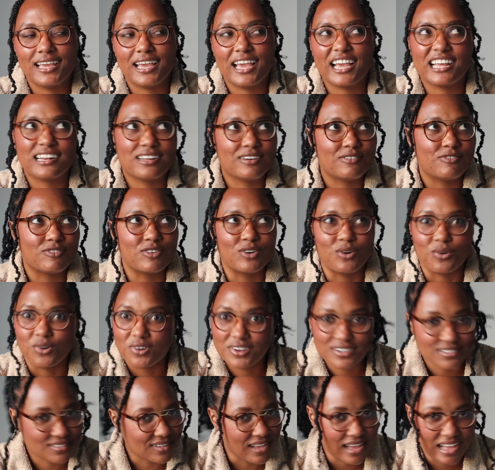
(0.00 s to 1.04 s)
And of
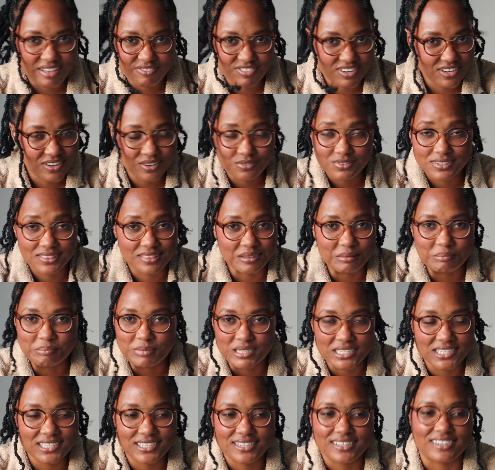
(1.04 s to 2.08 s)
course I have to go with the
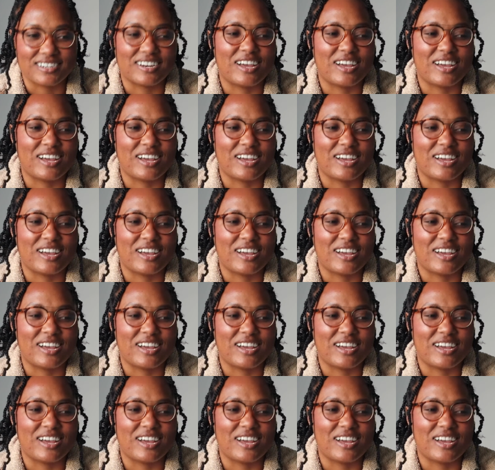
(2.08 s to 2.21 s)
book.